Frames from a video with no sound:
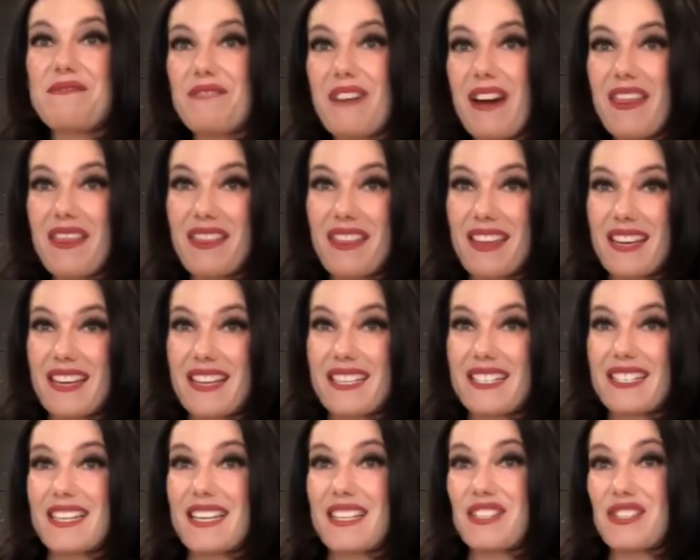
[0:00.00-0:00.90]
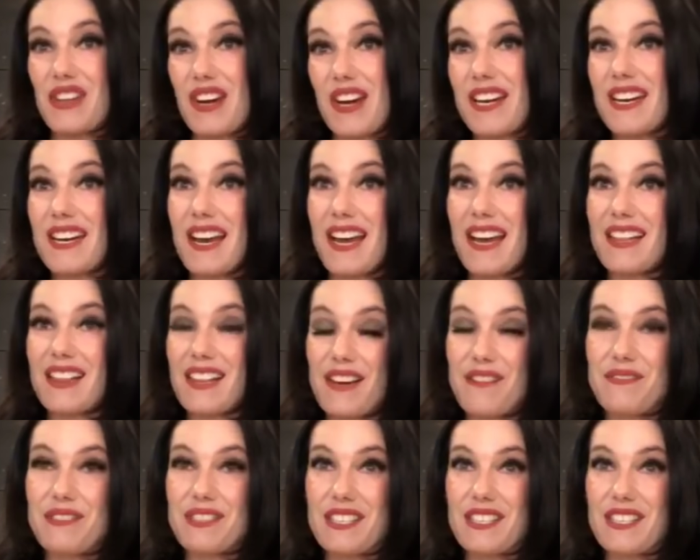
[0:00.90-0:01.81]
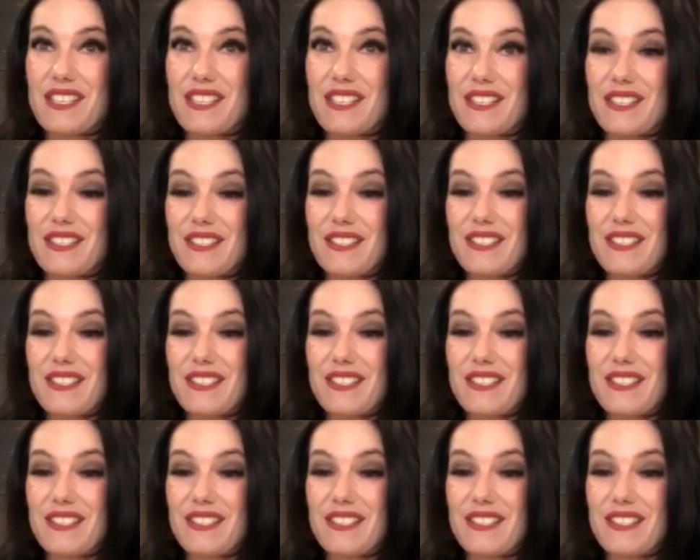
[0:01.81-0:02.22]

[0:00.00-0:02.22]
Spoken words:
fun things that John and I love to do,